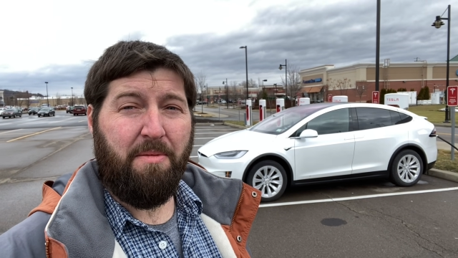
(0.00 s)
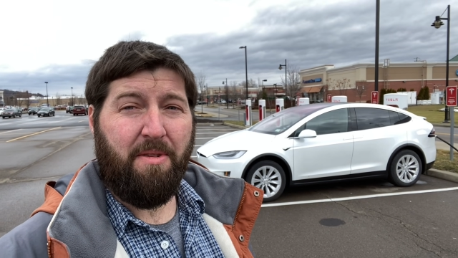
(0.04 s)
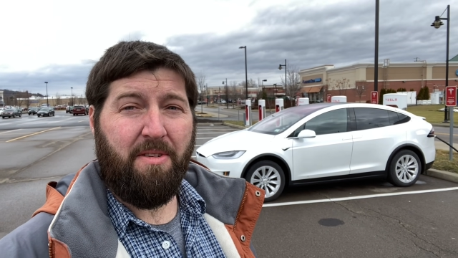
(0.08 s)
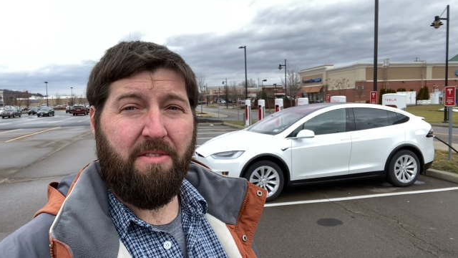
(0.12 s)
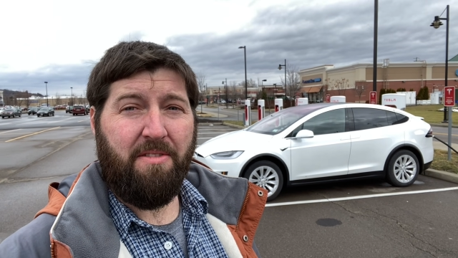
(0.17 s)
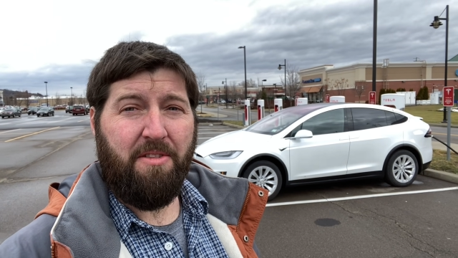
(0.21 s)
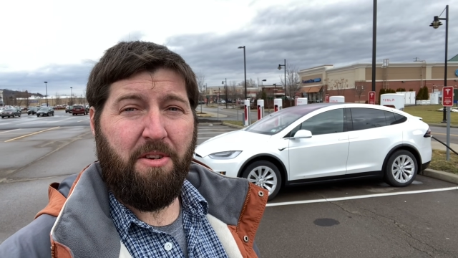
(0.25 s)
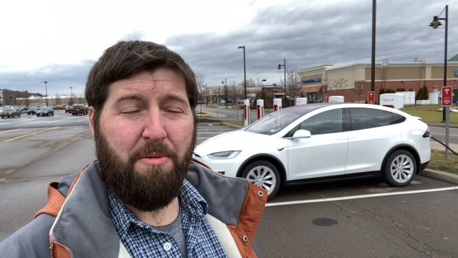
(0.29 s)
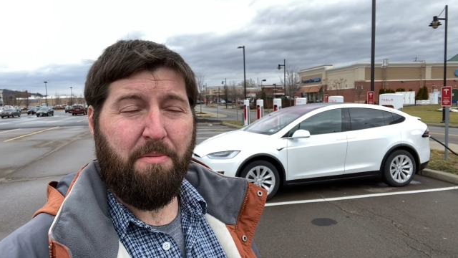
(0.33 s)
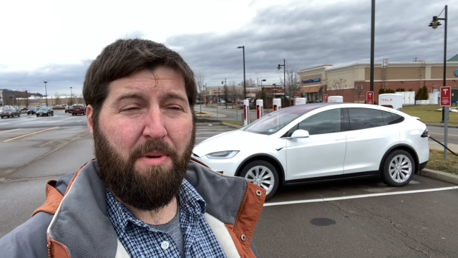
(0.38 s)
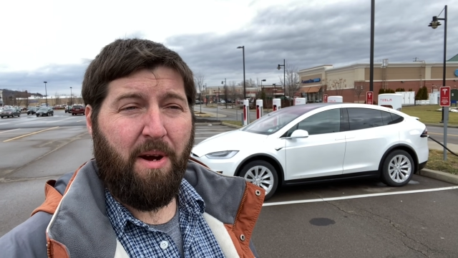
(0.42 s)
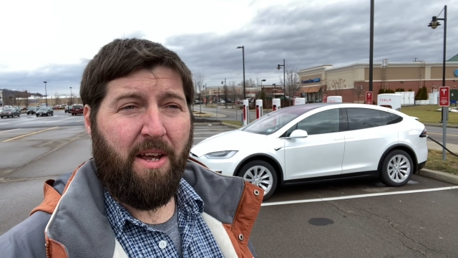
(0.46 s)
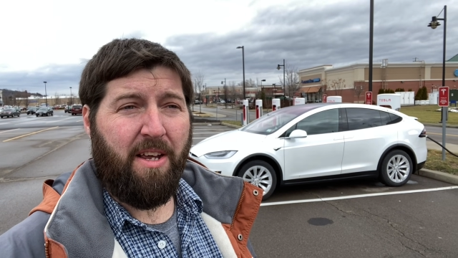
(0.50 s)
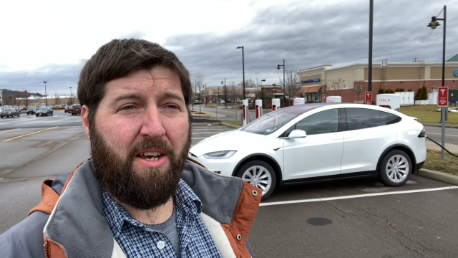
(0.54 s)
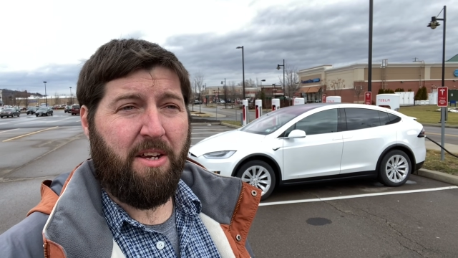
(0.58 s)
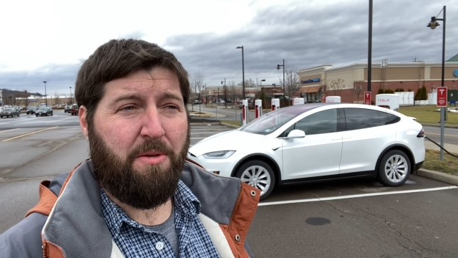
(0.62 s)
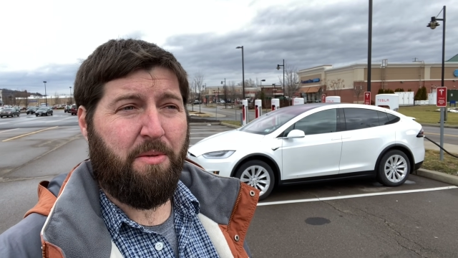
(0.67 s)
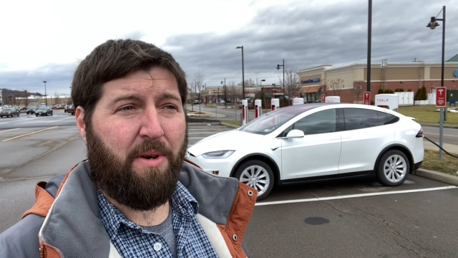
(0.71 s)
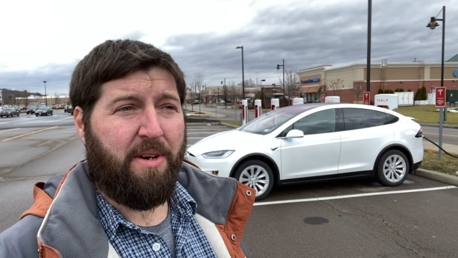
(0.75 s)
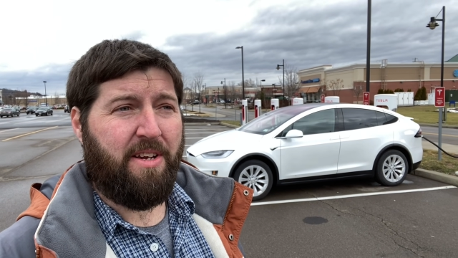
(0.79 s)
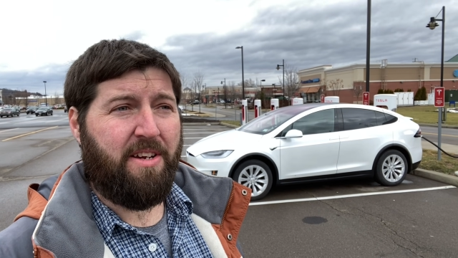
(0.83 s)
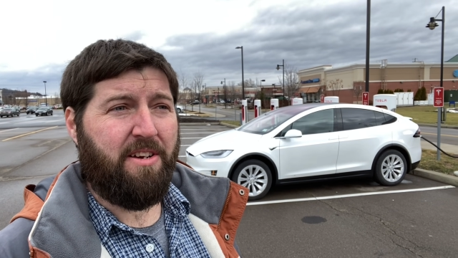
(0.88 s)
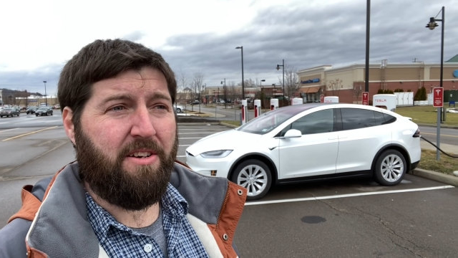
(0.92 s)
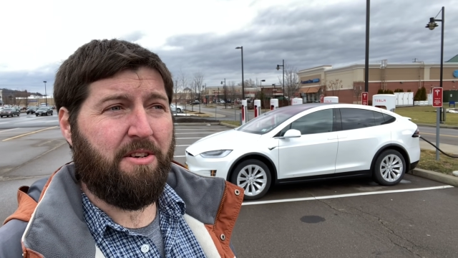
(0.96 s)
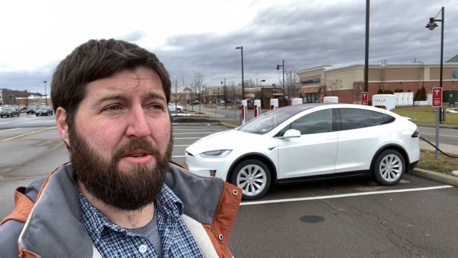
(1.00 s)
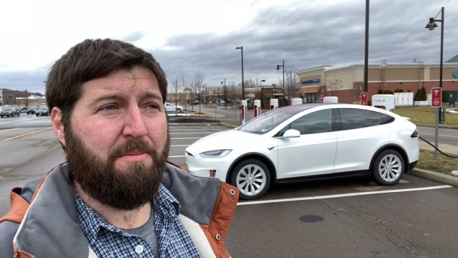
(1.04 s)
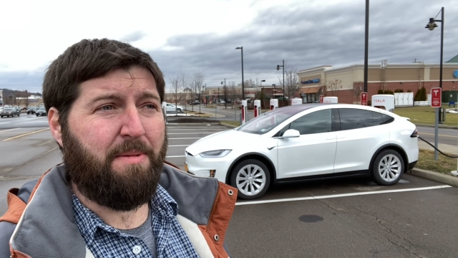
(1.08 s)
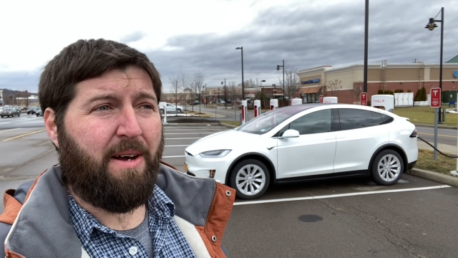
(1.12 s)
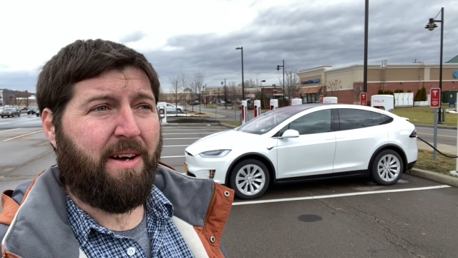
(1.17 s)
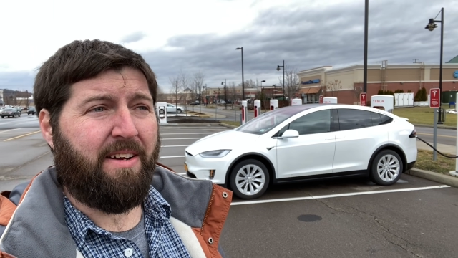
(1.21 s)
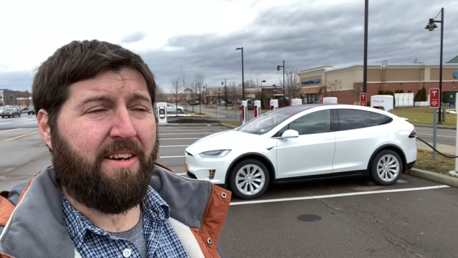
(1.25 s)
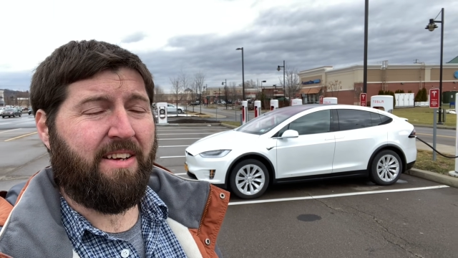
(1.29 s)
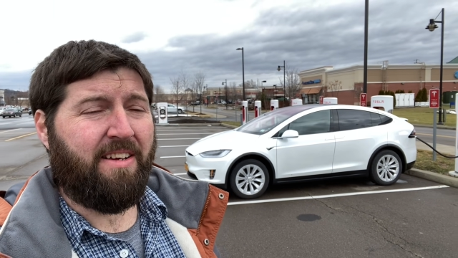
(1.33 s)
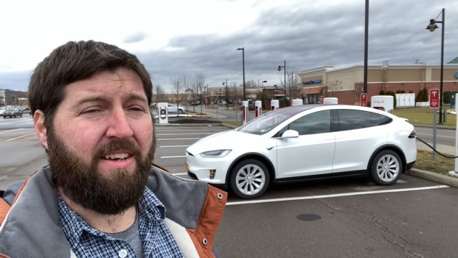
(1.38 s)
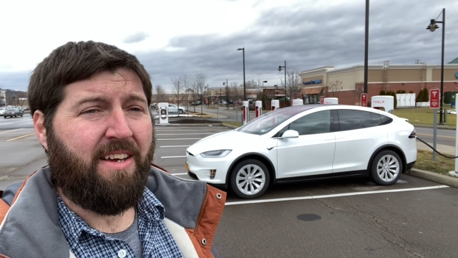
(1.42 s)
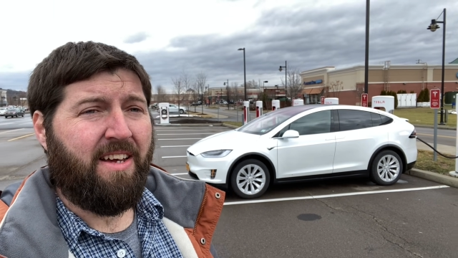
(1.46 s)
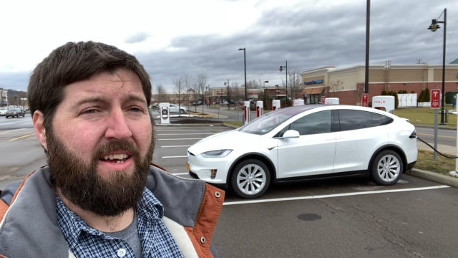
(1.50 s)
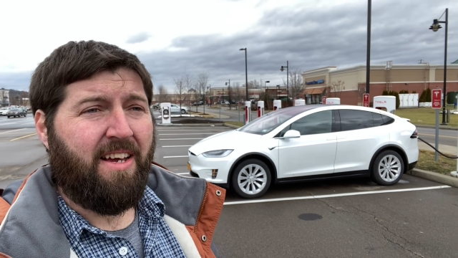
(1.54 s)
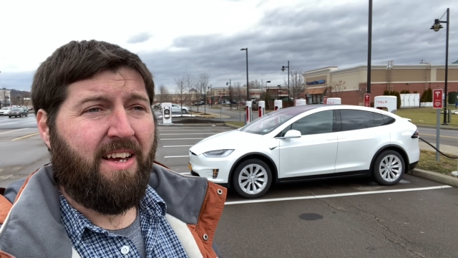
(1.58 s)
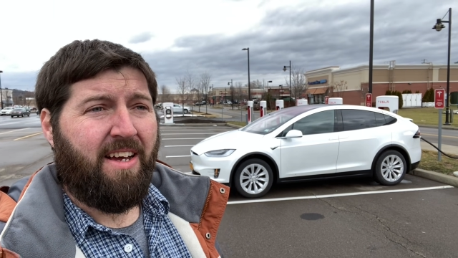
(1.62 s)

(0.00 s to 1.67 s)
and you're probably going to want to hear about it.